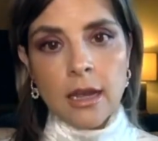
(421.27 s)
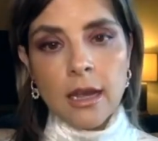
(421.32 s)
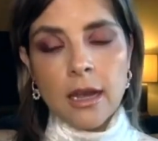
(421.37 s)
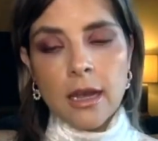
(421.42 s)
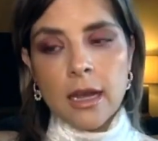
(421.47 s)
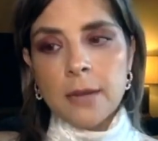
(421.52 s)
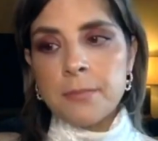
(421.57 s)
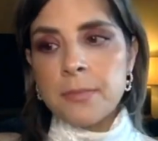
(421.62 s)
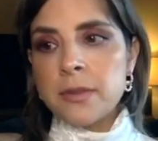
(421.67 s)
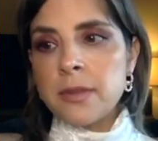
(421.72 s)

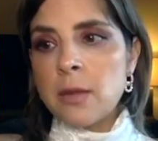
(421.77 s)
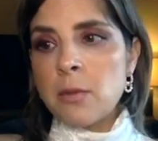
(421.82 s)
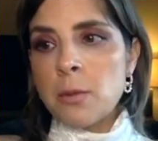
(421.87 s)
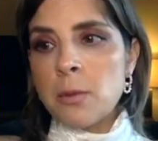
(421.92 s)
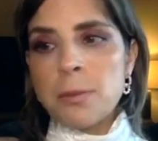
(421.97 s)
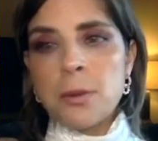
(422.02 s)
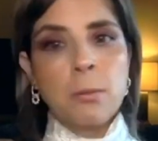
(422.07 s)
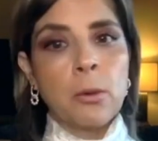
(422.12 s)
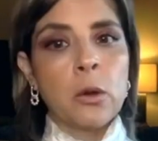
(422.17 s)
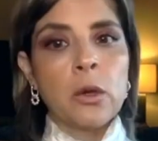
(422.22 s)
They
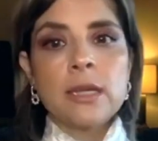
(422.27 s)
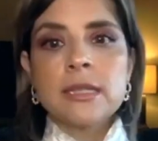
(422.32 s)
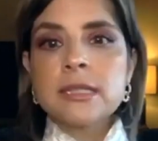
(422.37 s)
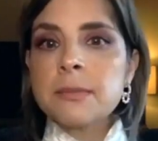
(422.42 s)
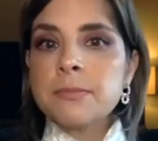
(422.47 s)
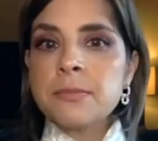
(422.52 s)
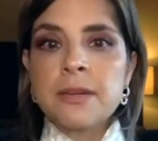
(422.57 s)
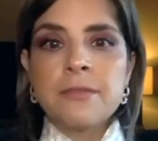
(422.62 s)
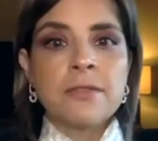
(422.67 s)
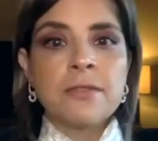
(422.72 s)
were promoting
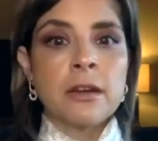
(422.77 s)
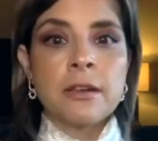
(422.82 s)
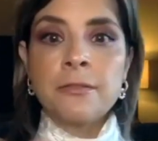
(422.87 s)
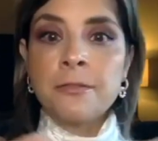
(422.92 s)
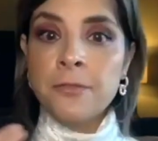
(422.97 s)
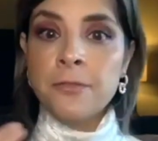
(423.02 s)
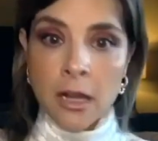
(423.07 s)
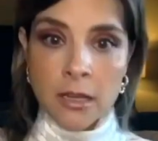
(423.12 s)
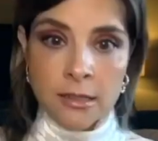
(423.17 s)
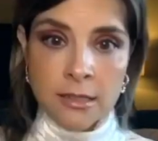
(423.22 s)
something very
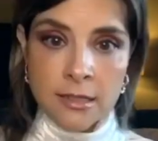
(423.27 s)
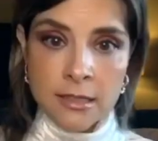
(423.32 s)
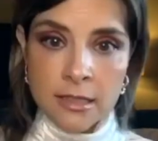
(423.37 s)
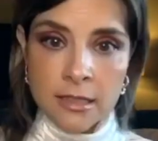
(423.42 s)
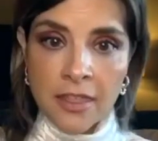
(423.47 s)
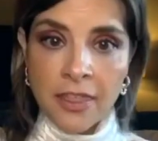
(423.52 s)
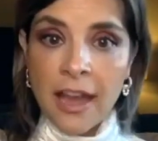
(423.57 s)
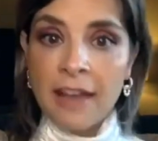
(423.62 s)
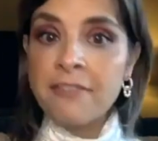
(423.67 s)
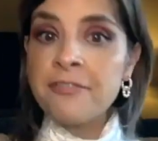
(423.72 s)

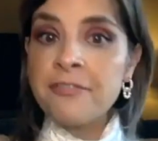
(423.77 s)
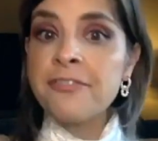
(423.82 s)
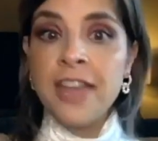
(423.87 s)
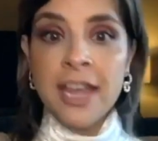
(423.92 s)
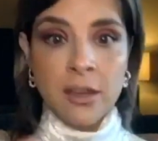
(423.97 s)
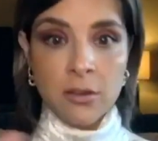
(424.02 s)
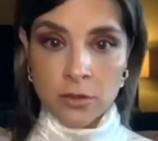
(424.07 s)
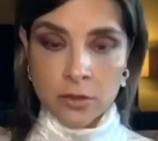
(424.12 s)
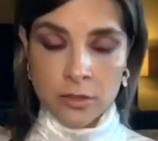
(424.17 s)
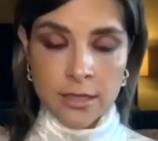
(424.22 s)
false that
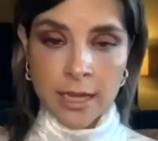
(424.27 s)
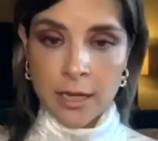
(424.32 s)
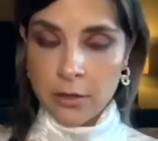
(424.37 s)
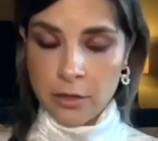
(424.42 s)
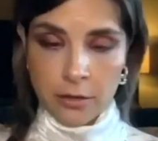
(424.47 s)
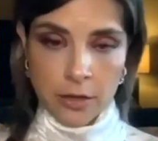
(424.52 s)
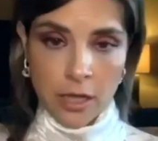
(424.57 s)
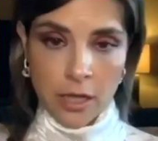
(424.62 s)
fails. They